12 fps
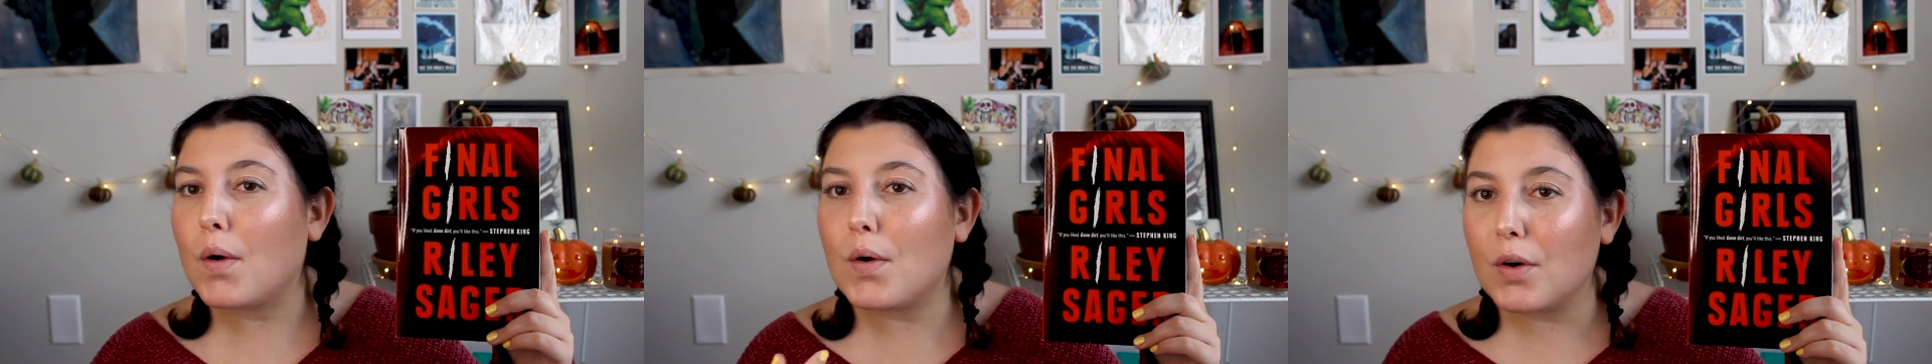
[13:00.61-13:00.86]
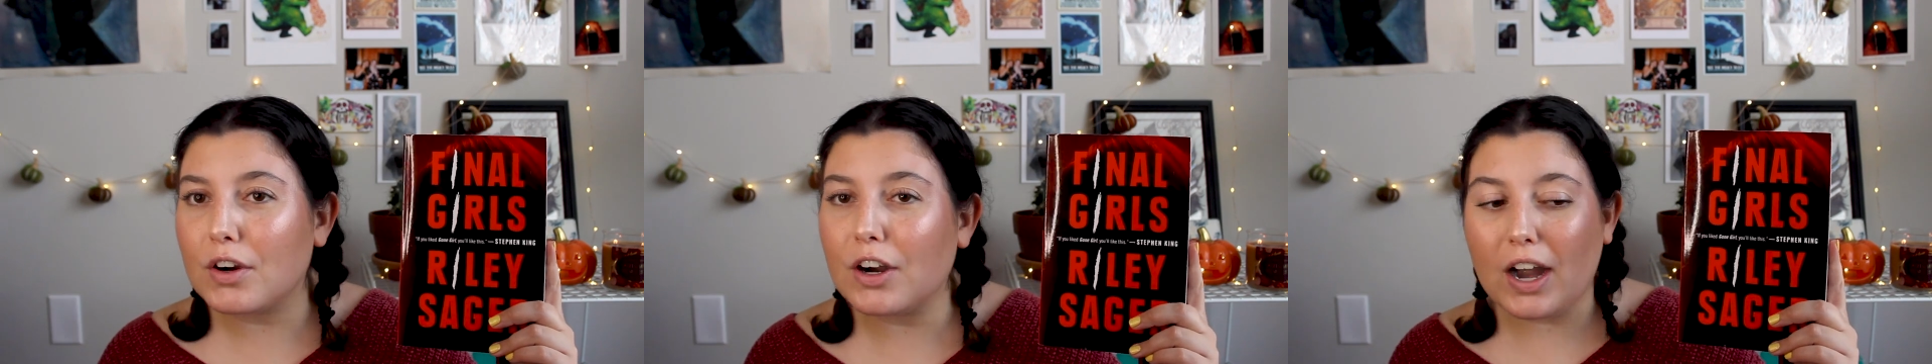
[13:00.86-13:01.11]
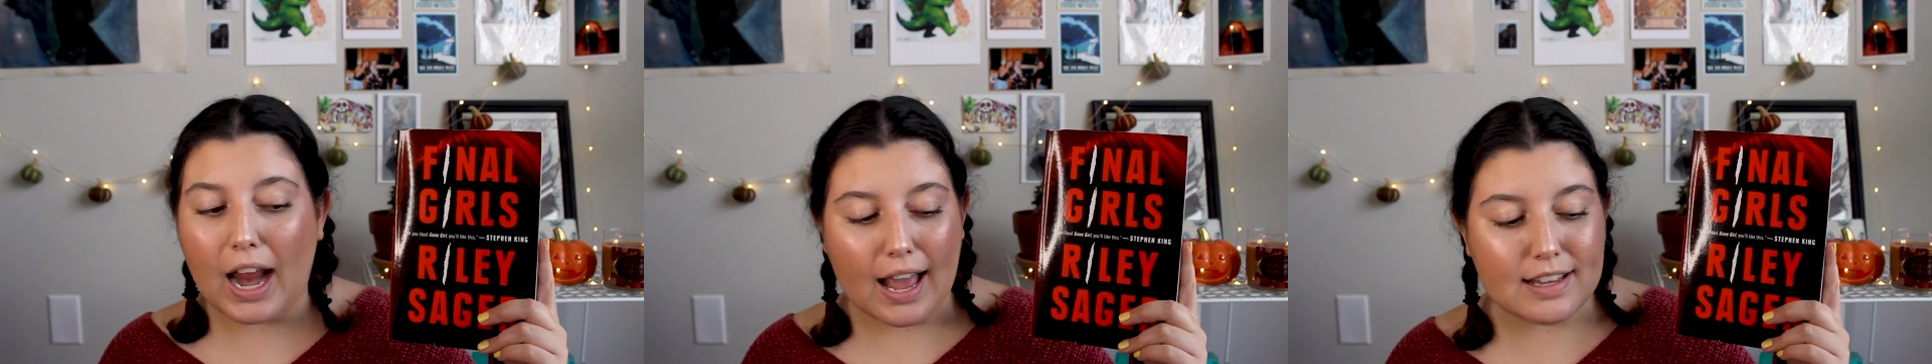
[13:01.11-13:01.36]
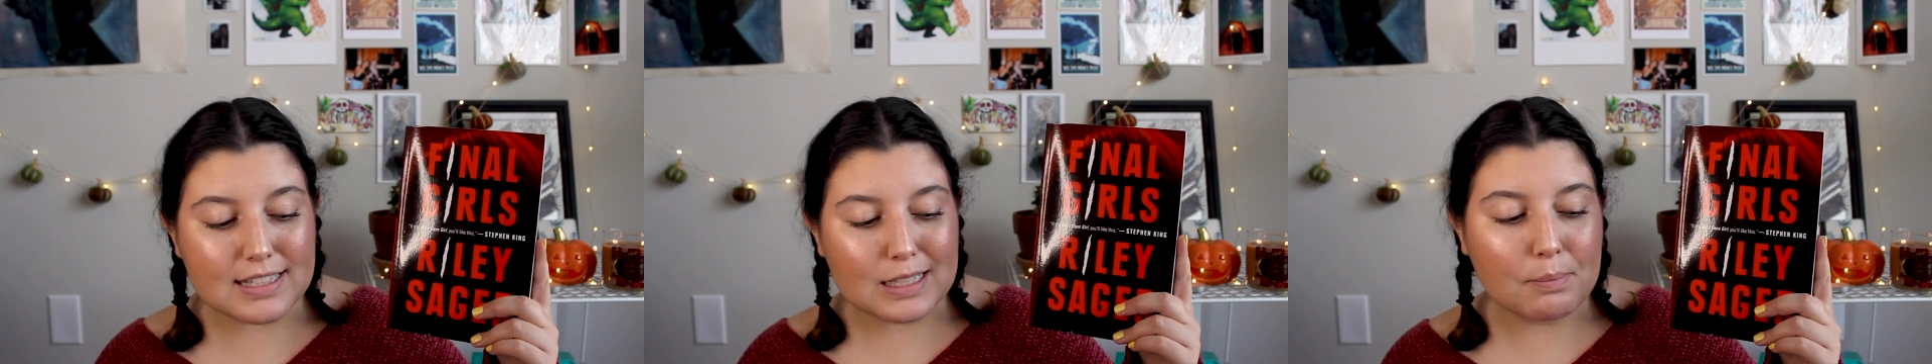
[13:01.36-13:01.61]

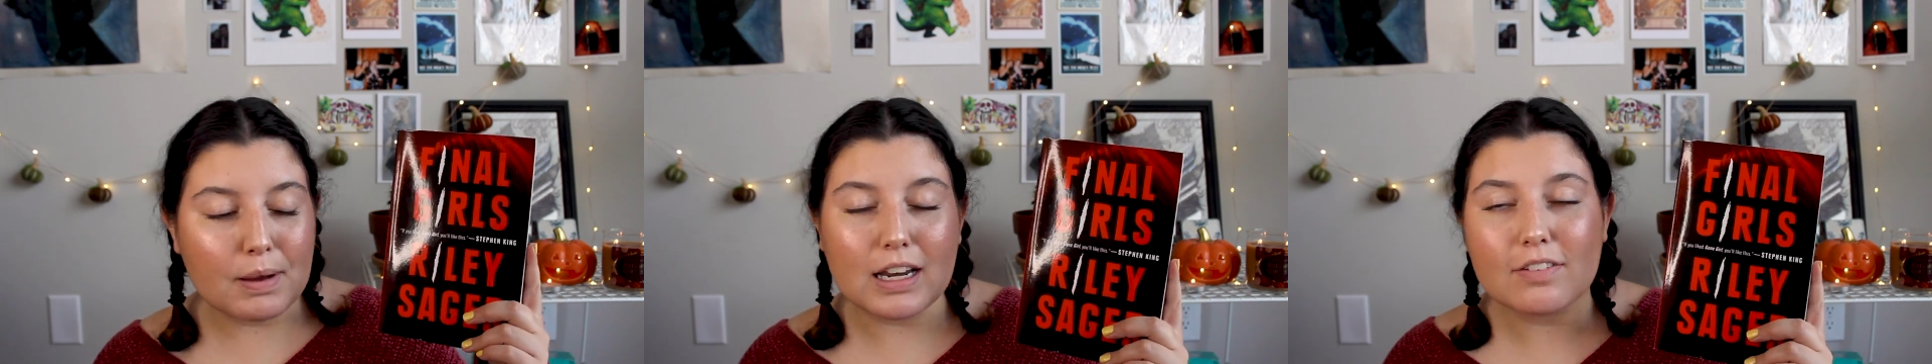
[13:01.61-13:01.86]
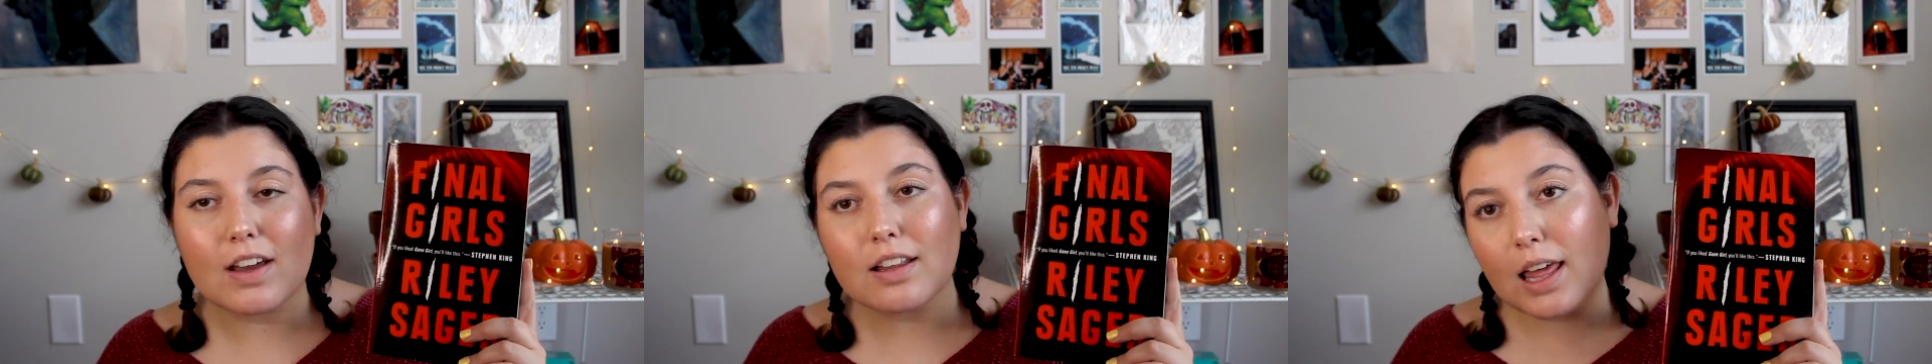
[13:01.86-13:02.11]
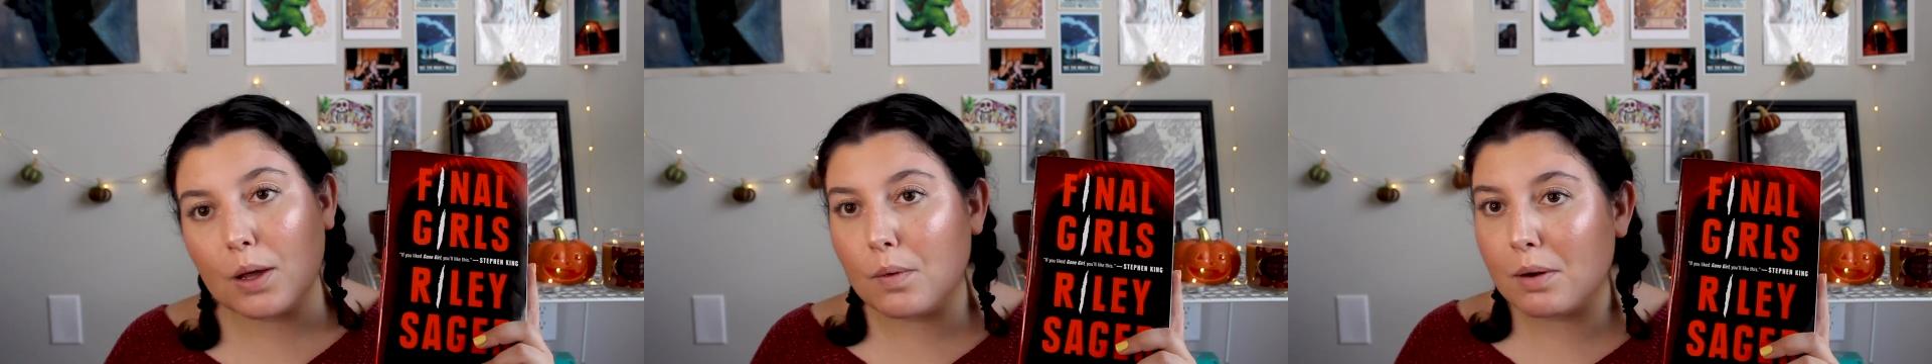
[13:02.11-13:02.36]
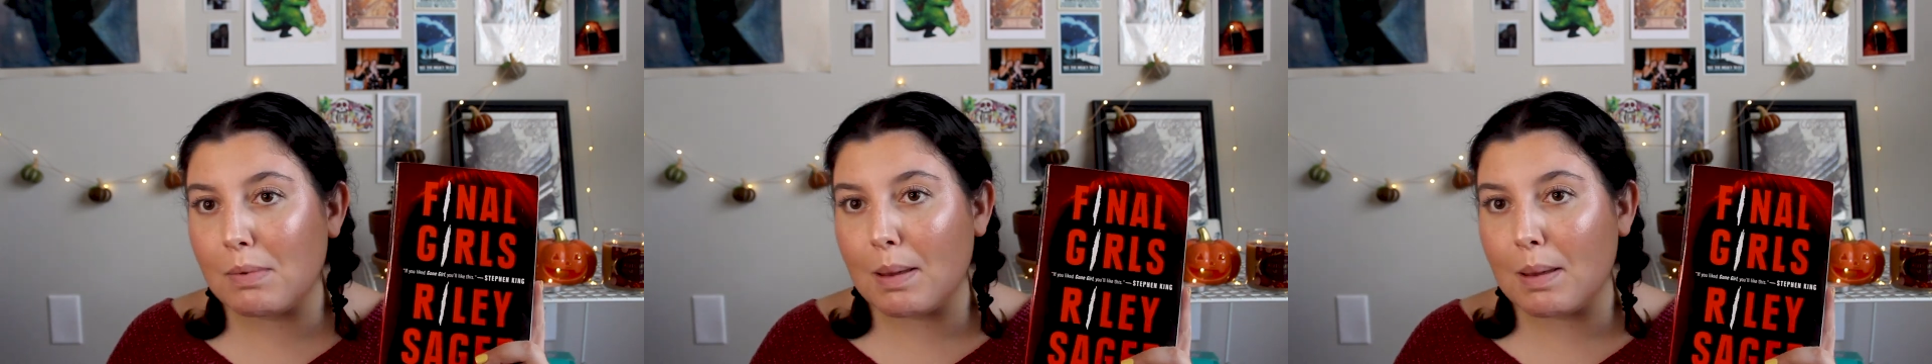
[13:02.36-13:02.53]
horror-esque, but if I like one,